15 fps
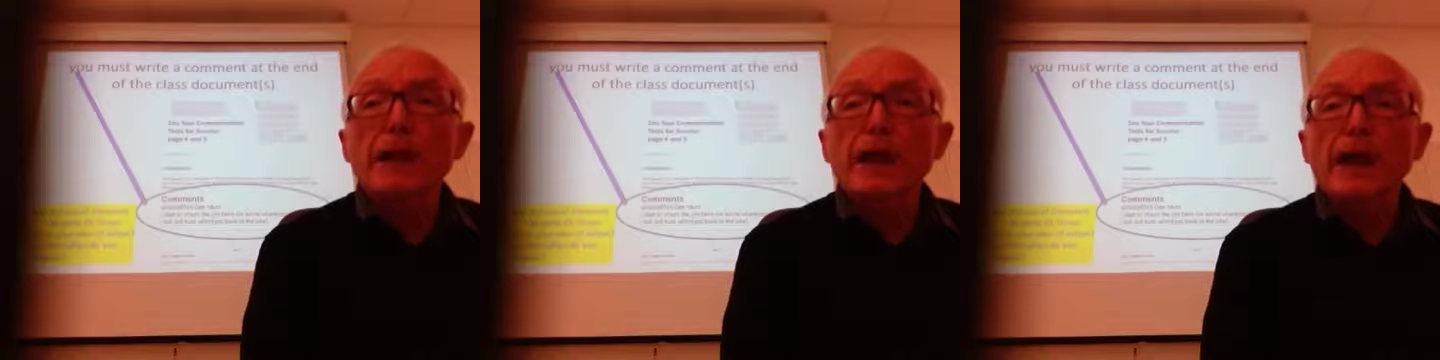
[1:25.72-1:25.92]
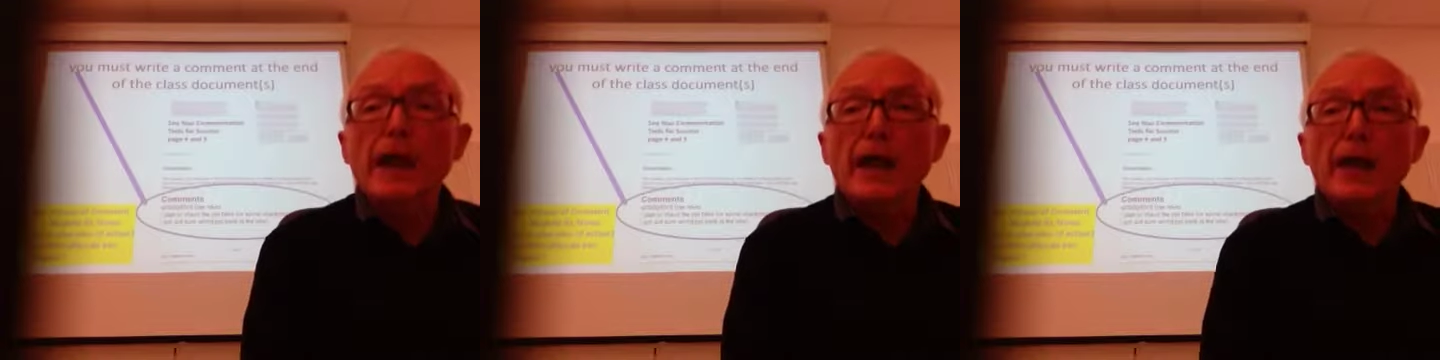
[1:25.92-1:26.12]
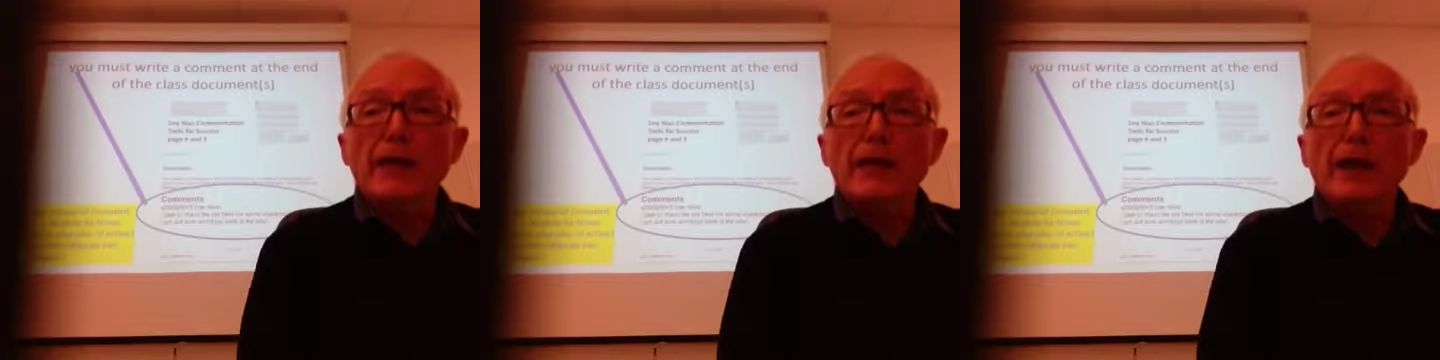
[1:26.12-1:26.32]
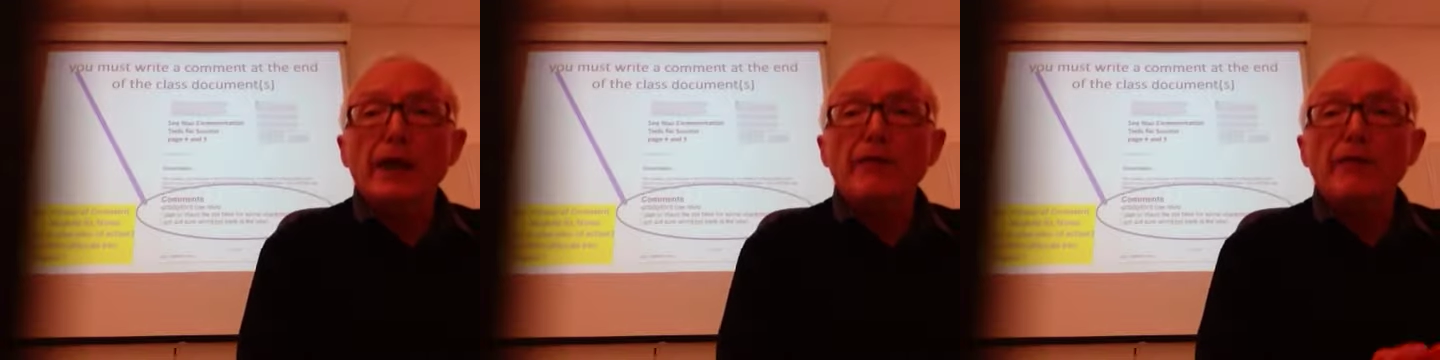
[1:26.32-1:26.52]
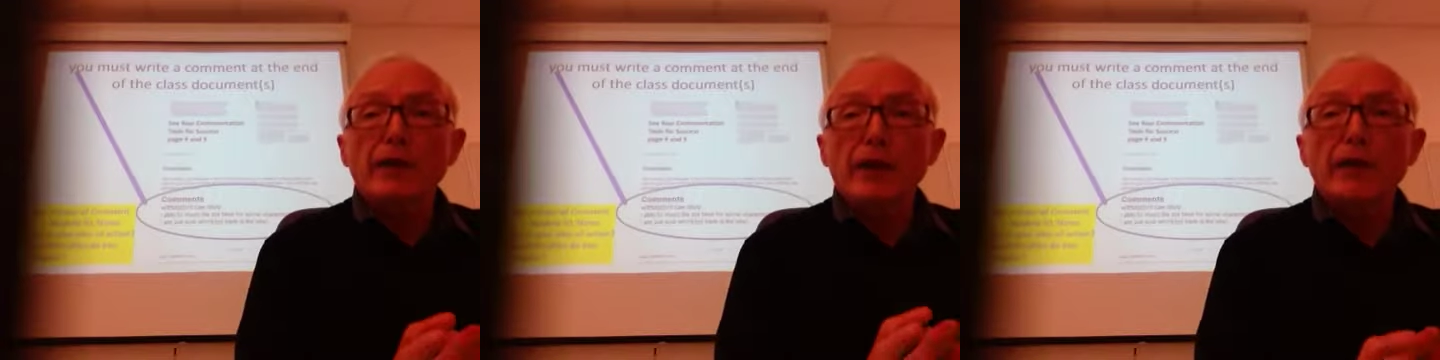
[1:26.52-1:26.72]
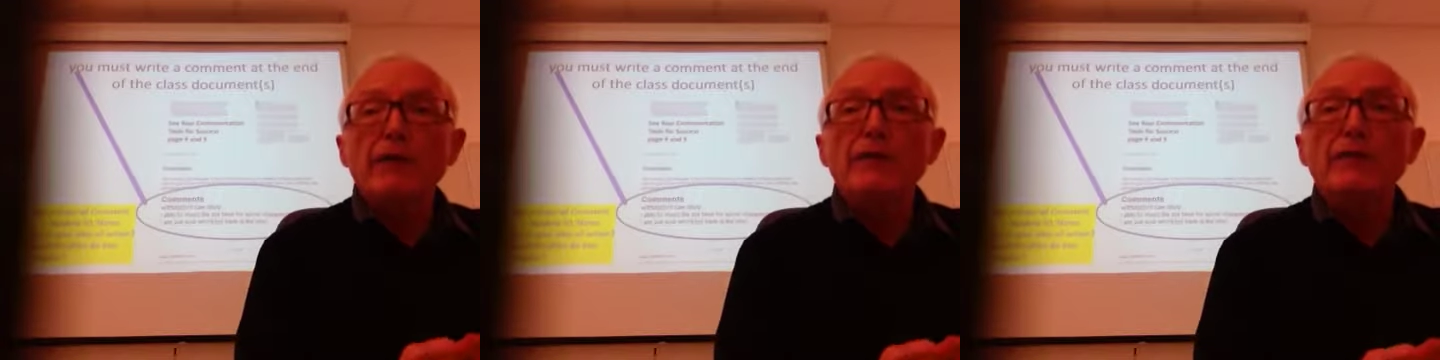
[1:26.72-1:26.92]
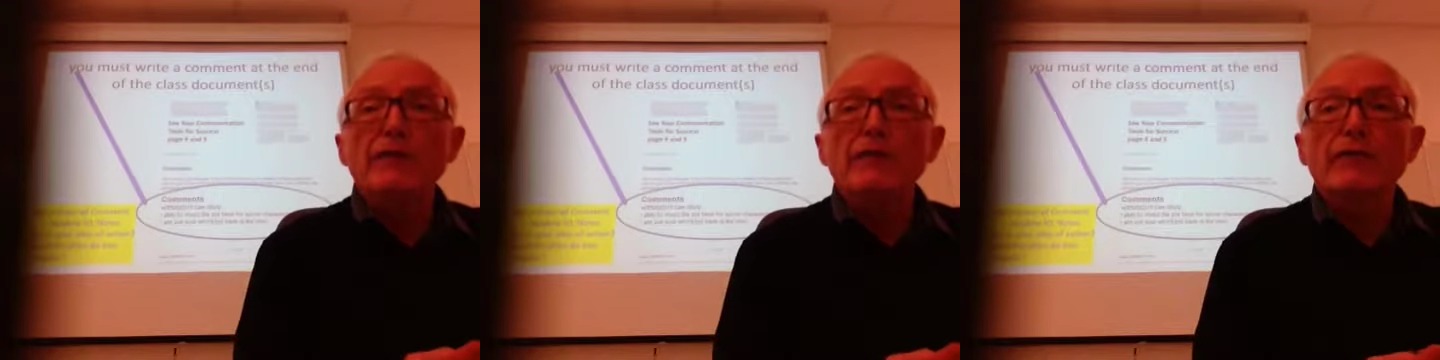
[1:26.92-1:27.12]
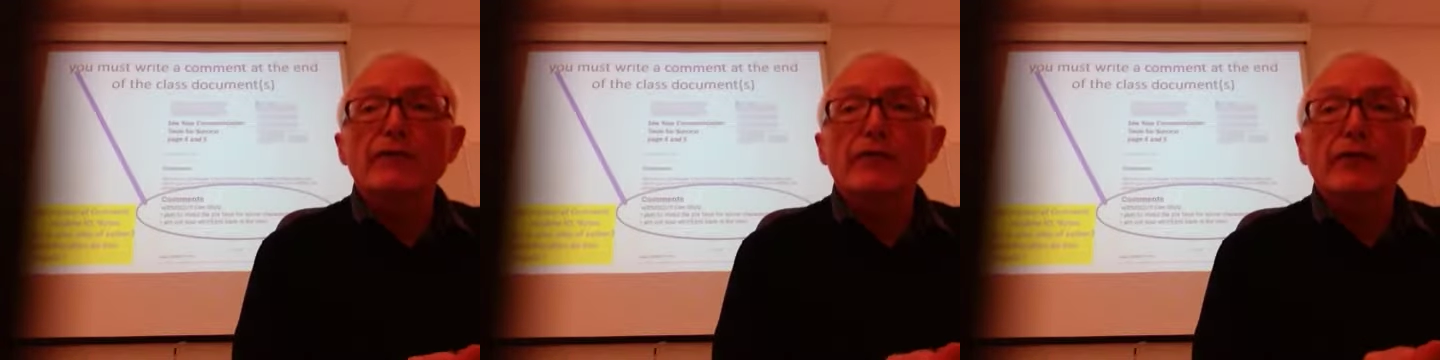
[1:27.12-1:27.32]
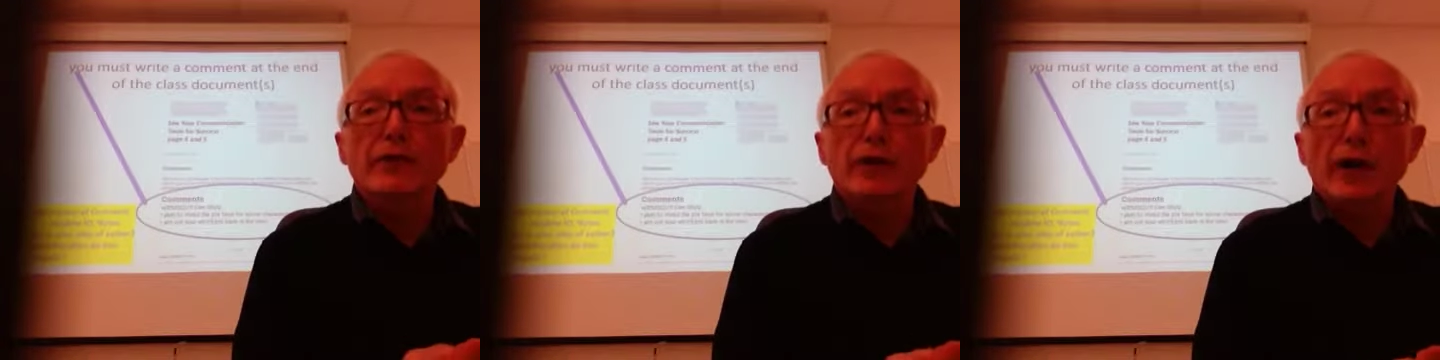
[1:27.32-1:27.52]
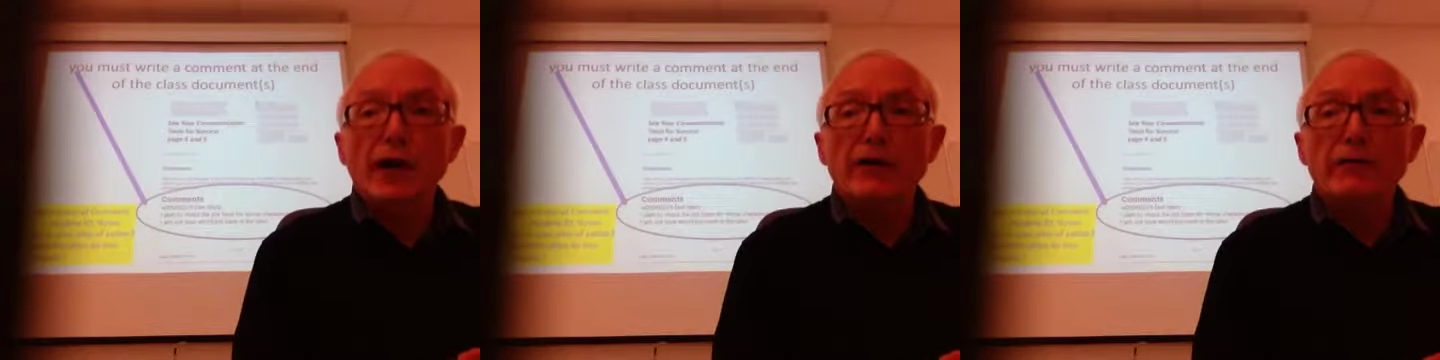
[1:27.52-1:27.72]
and at the end of the
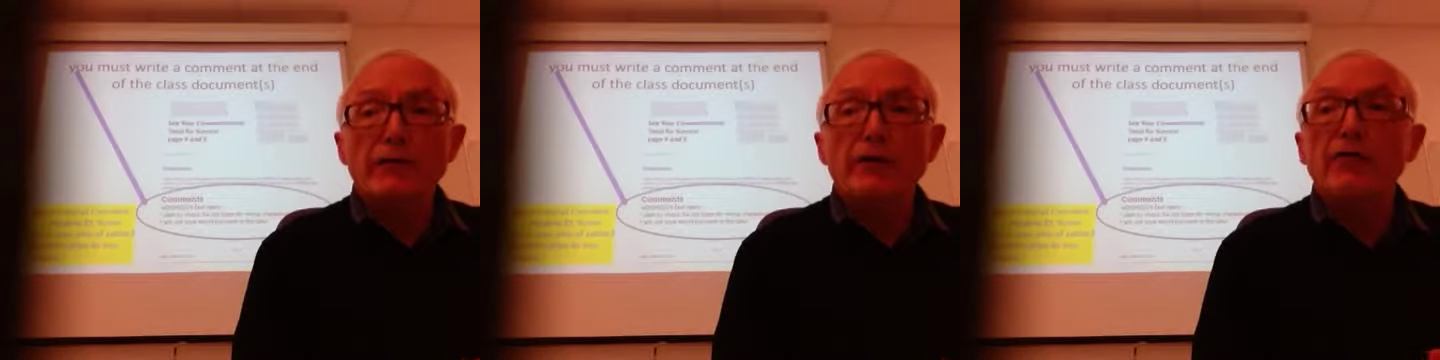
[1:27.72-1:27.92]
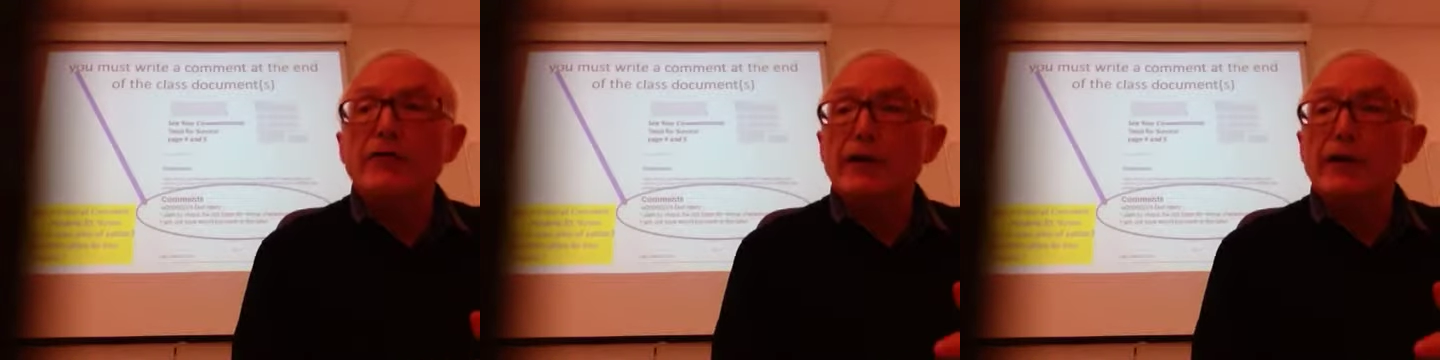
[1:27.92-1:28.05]
documents